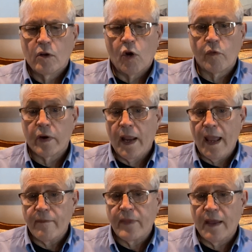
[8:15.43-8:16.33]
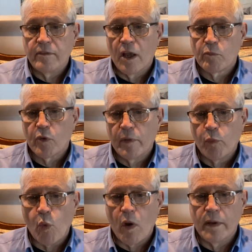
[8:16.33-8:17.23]
Over half that number have
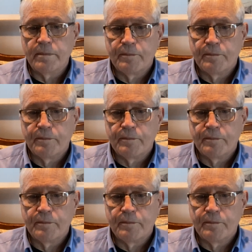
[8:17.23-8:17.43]
won.